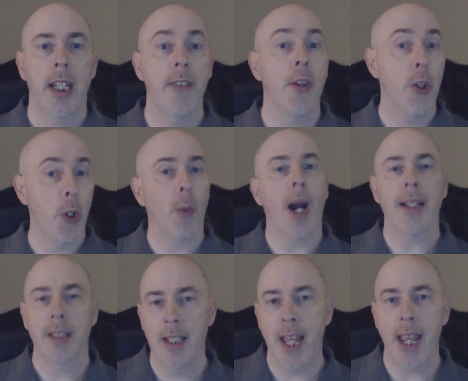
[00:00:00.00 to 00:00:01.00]
in the new right
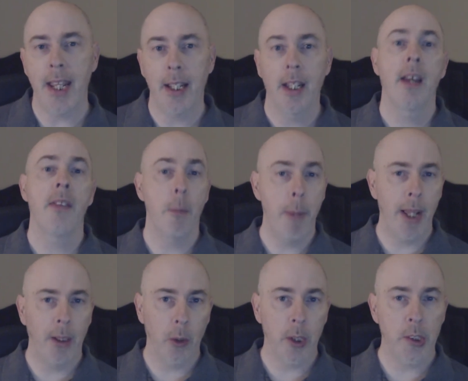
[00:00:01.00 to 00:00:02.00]
today: the
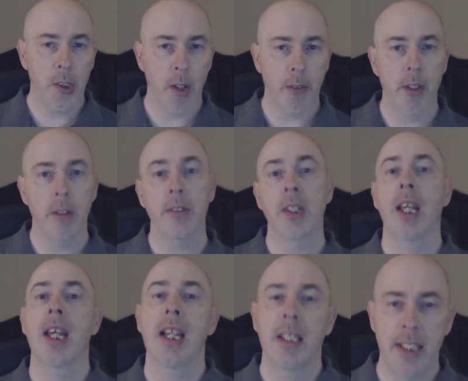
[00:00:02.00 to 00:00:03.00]
Paleoconservatives,
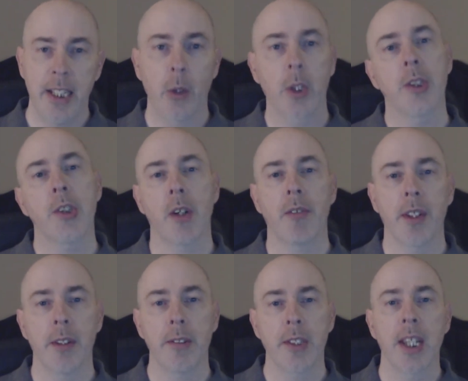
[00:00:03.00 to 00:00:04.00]

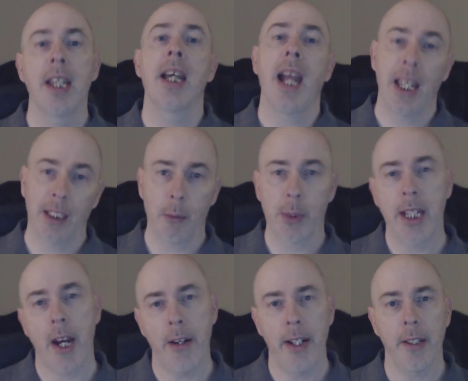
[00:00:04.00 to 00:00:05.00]
Neoconservatives, and
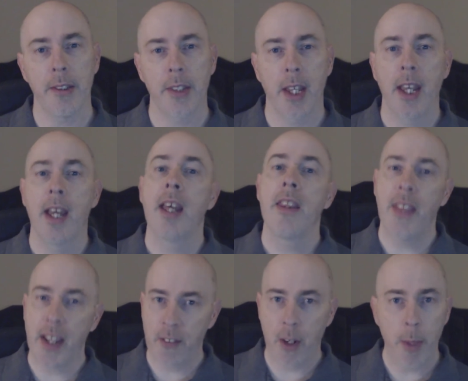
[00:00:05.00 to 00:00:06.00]
Libertarians.
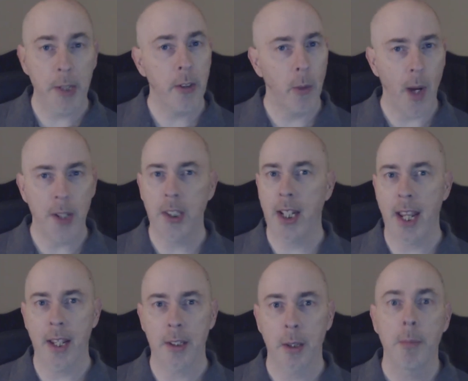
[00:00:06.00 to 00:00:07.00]
Thank you very much for watching,
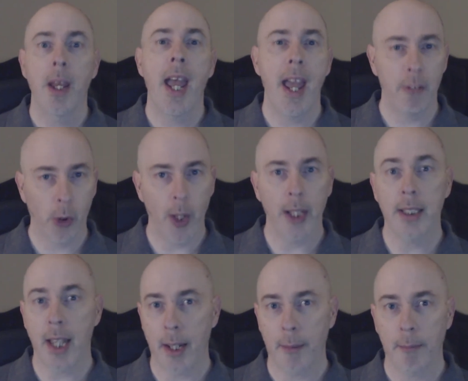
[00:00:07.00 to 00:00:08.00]
and have a great
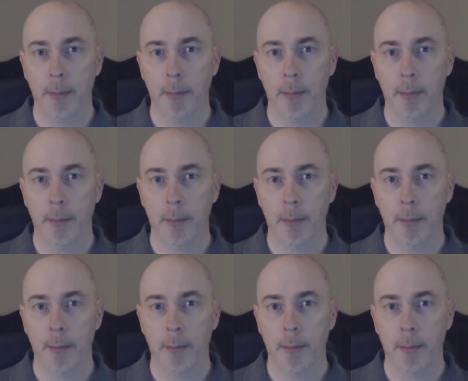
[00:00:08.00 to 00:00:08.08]
day.